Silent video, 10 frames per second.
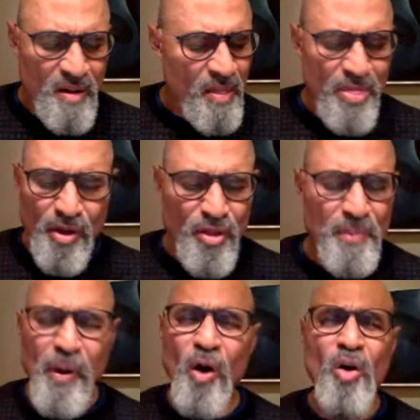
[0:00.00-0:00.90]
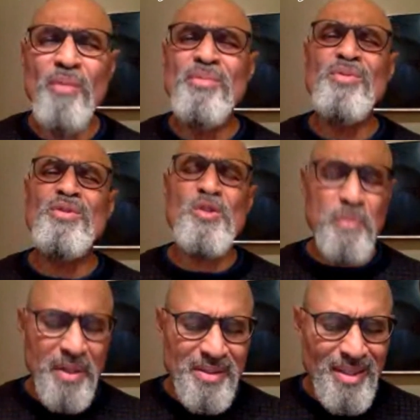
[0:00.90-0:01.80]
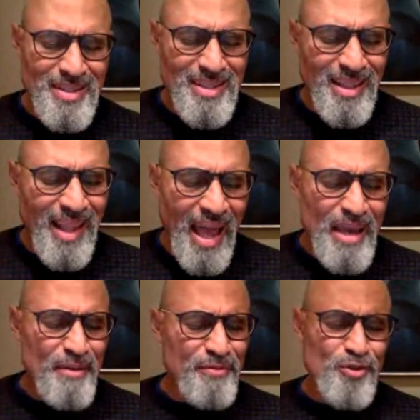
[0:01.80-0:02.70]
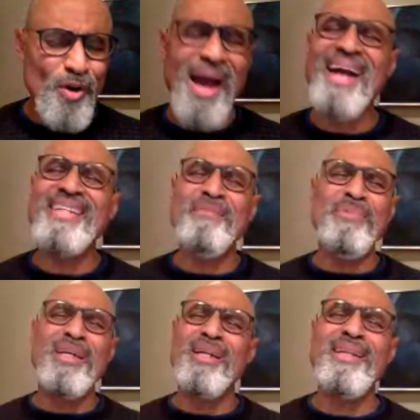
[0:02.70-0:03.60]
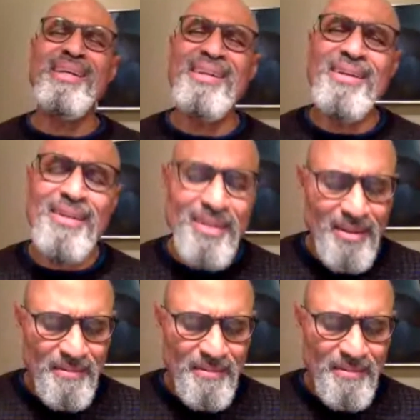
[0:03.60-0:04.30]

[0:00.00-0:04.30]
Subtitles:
Though the poem, who'd spent its life trying to be clear,